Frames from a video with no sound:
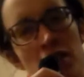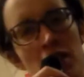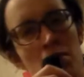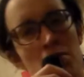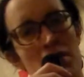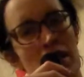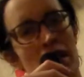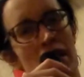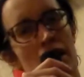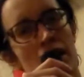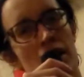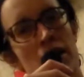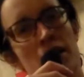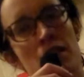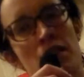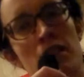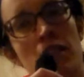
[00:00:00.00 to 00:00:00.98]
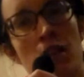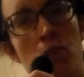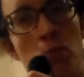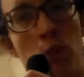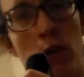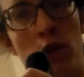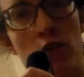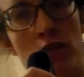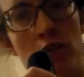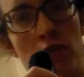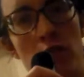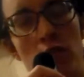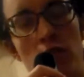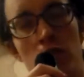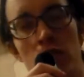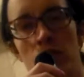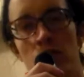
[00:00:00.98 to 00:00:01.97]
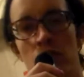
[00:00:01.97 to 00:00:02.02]
just seems like it's
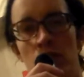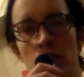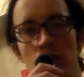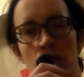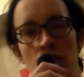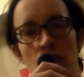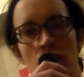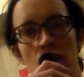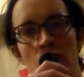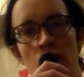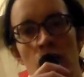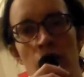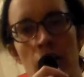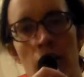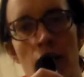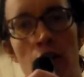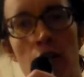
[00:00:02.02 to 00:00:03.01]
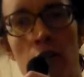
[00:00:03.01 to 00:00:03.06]
impersonal. You